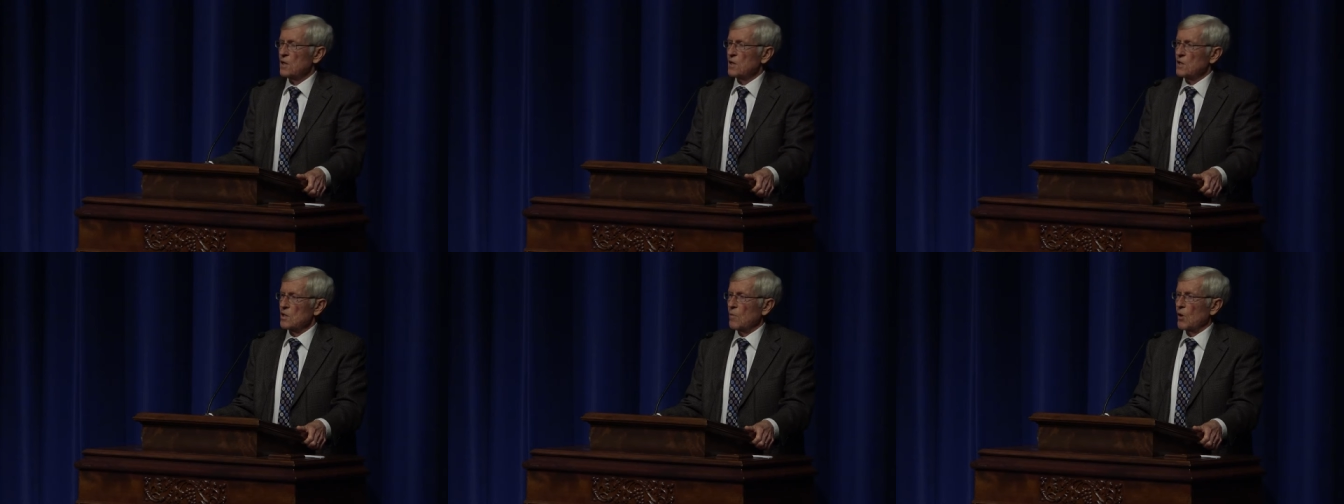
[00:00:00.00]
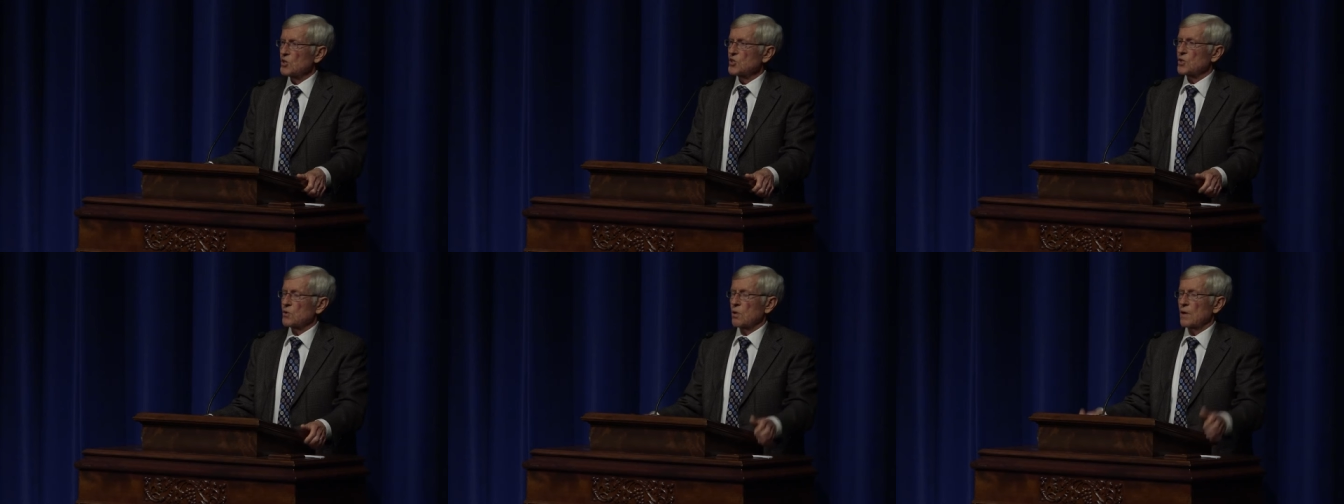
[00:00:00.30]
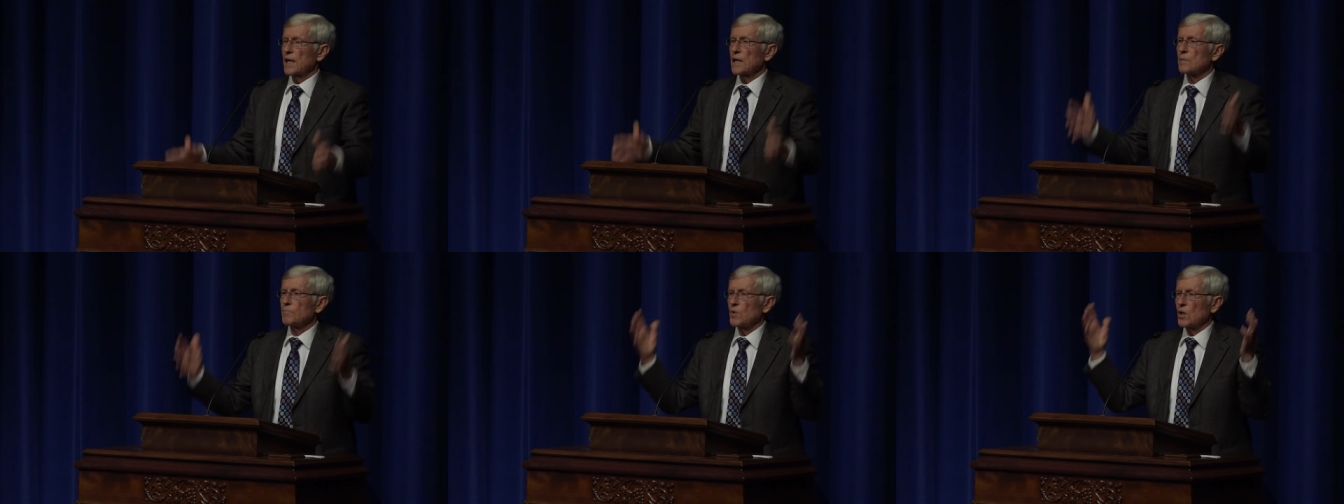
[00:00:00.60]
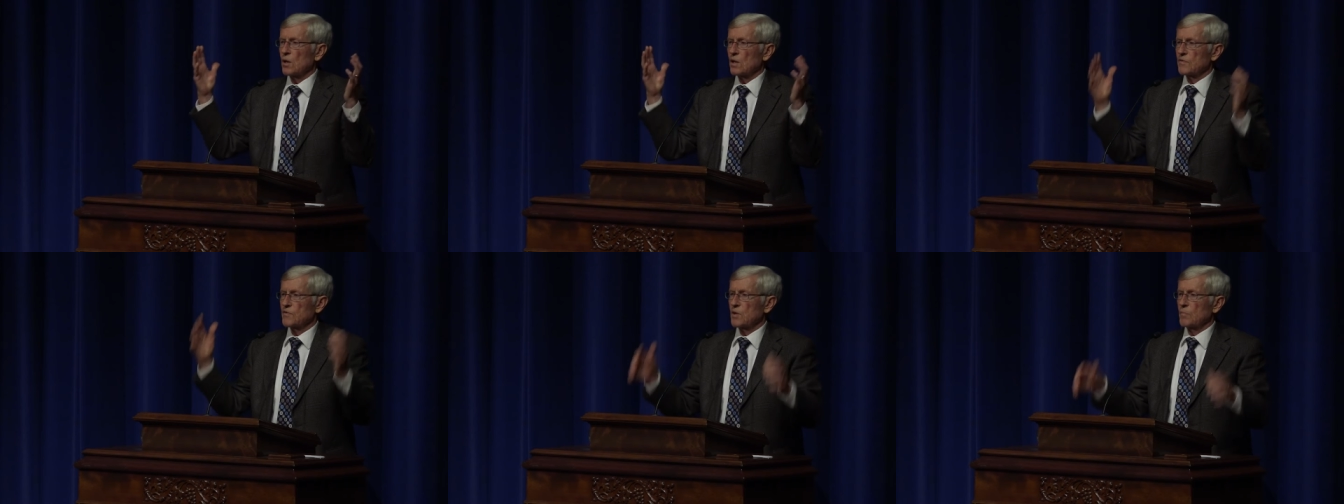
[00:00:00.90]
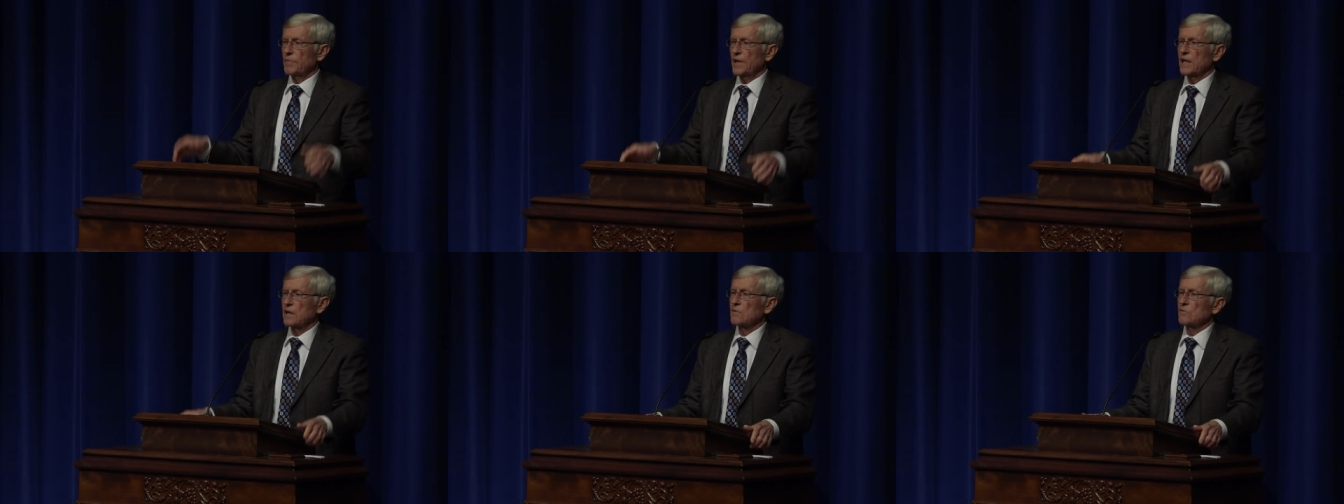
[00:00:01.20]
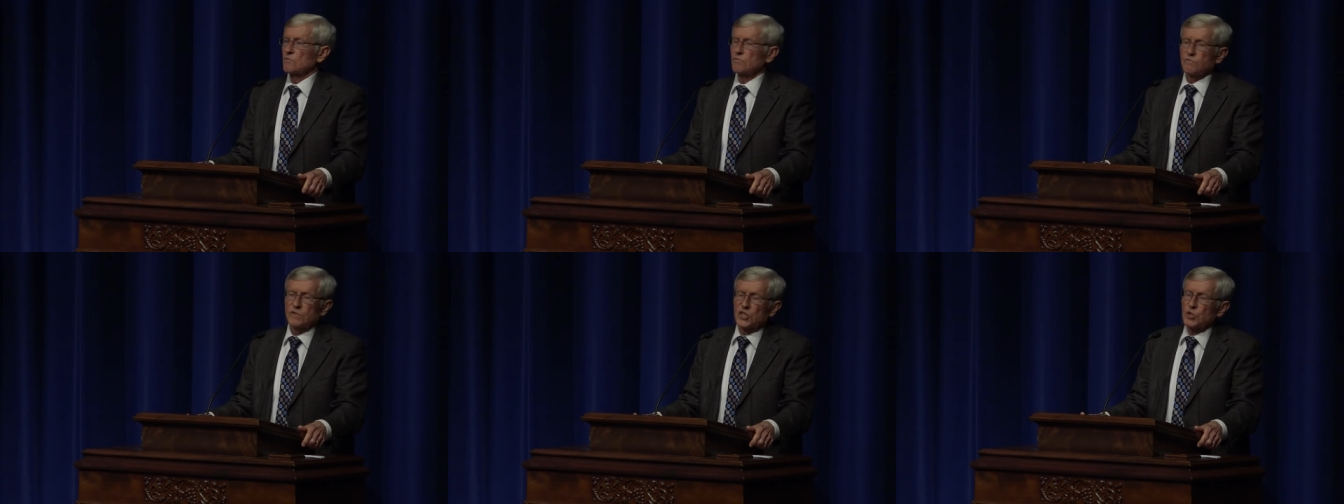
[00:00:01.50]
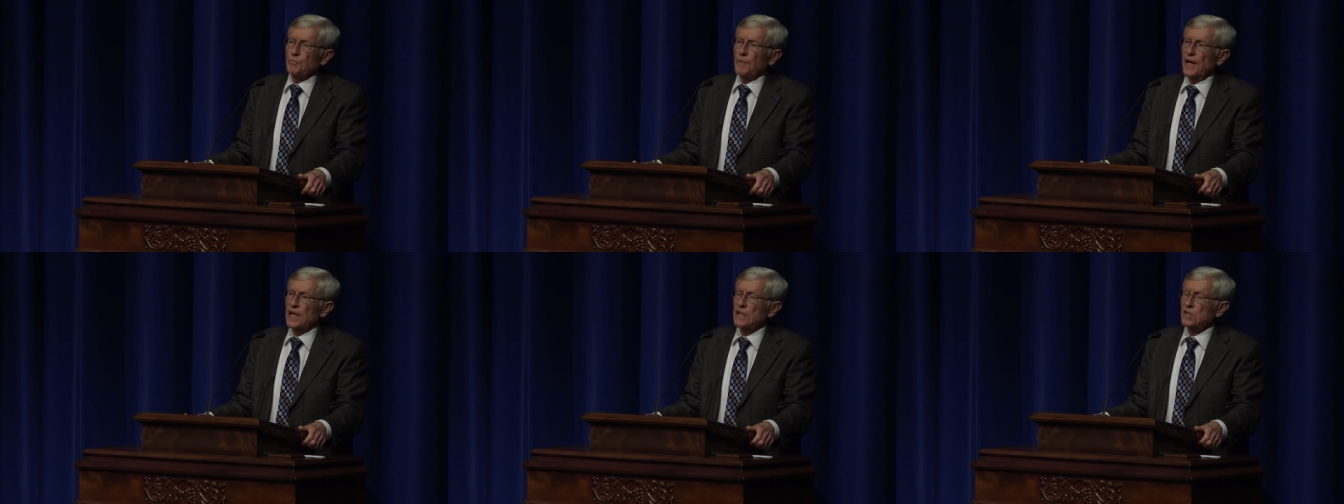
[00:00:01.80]
The most credible of the big
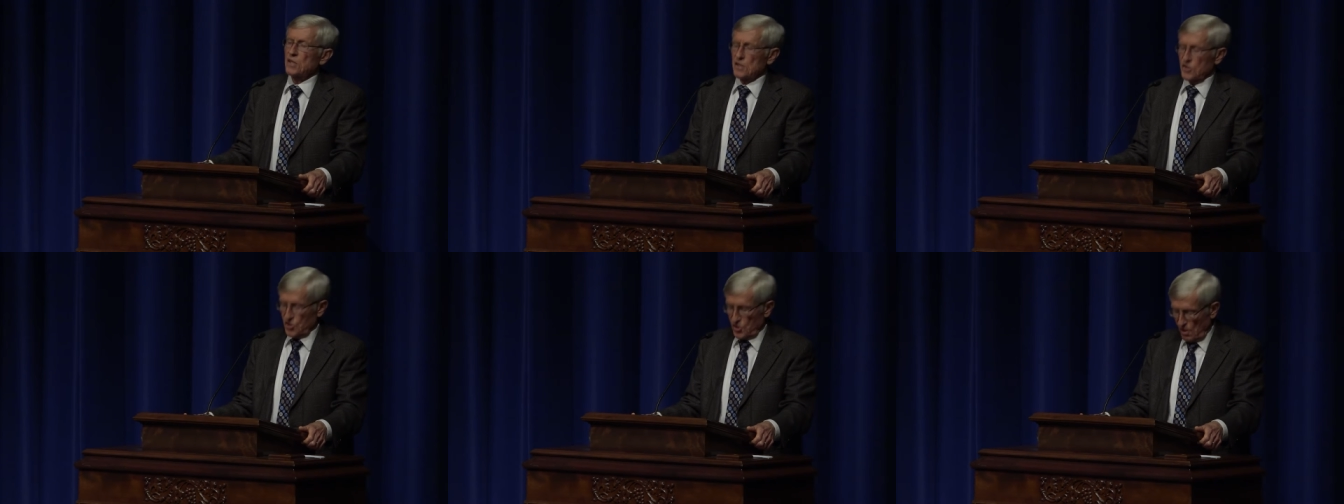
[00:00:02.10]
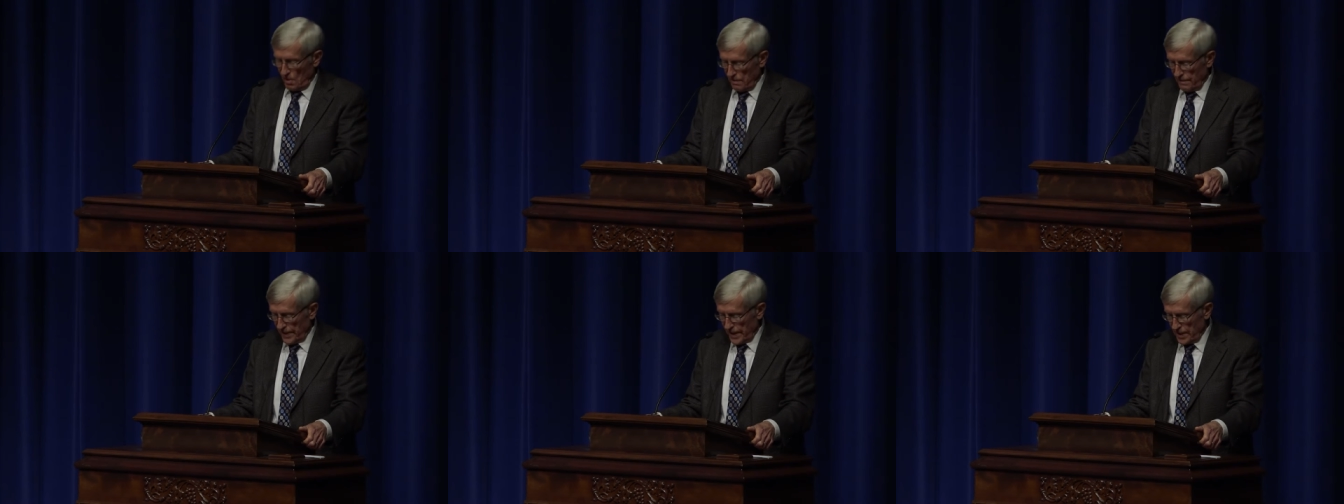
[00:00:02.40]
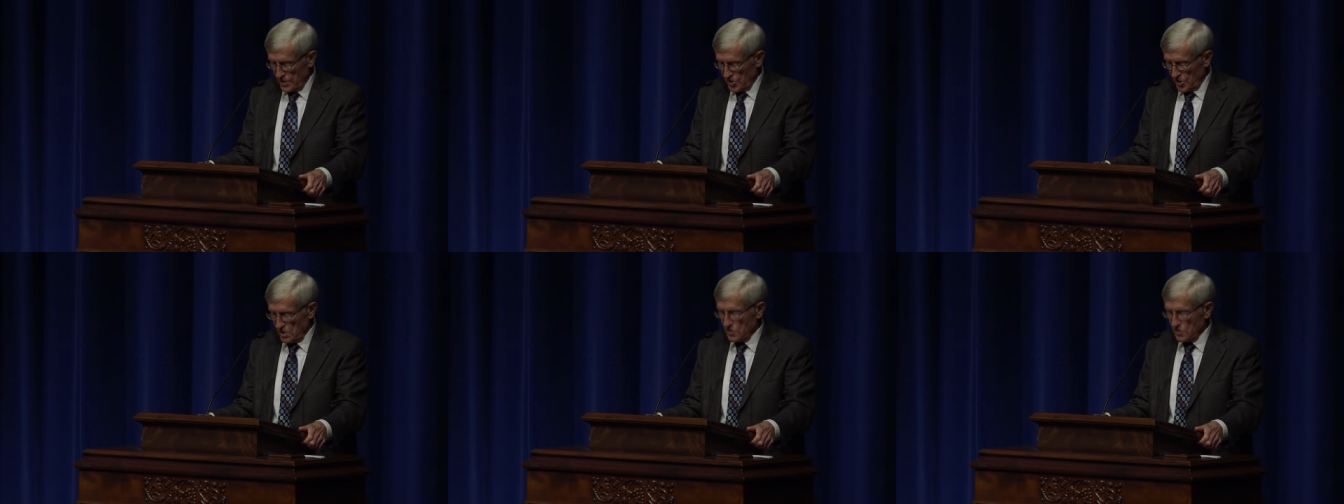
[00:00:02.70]
respected surveys,